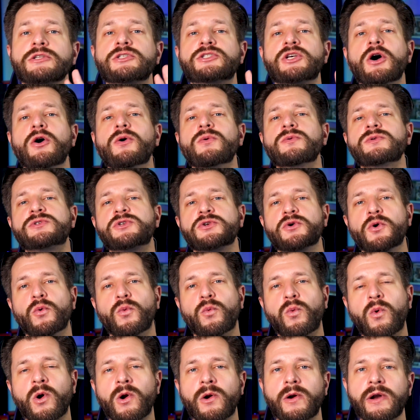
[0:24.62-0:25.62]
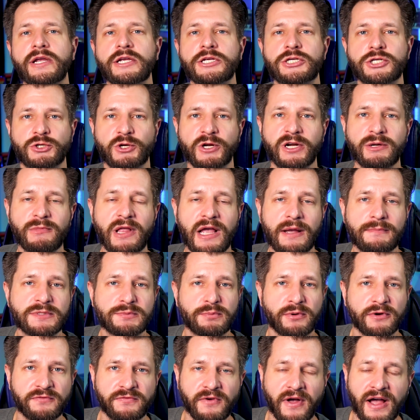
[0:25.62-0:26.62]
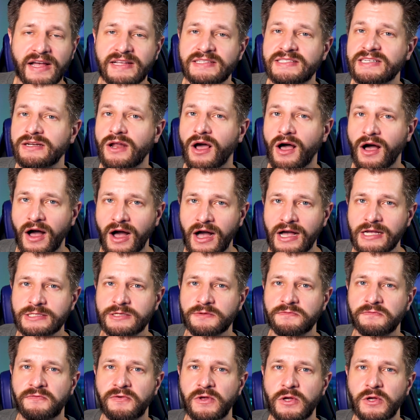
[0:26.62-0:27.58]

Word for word: don't worry, Streamlabs provides an awesome